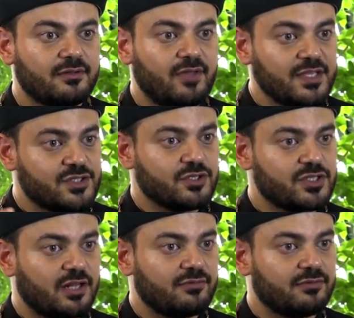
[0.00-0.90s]
Test
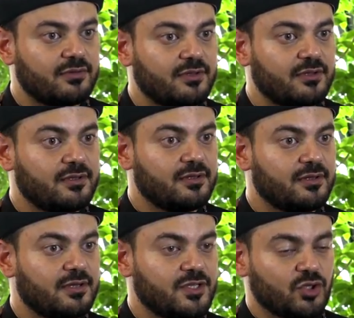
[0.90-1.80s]
yourself. It's